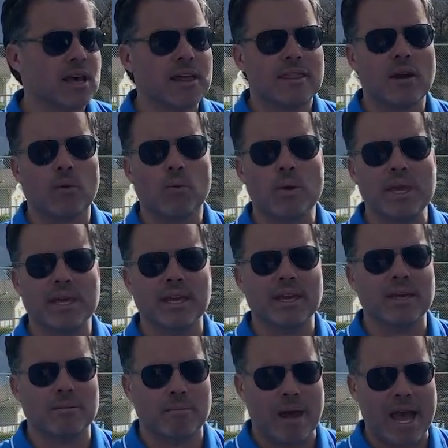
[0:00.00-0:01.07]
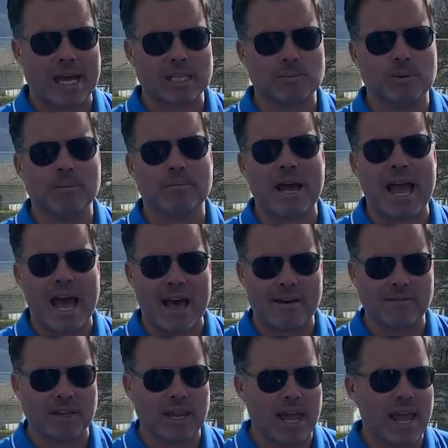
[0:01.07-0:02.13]
that we can get backspin by
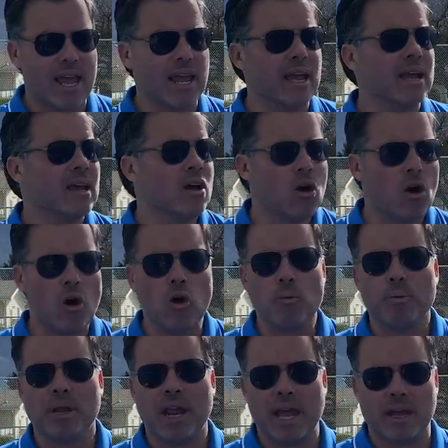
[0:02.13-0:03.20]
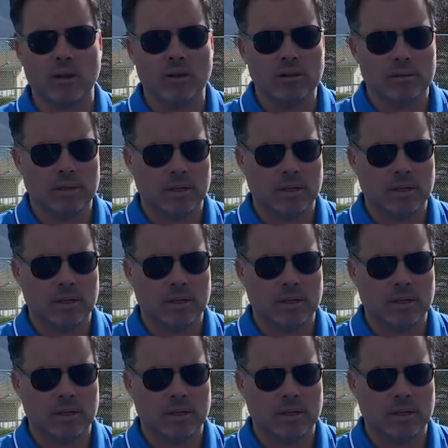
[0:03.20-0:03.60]
having a open angle.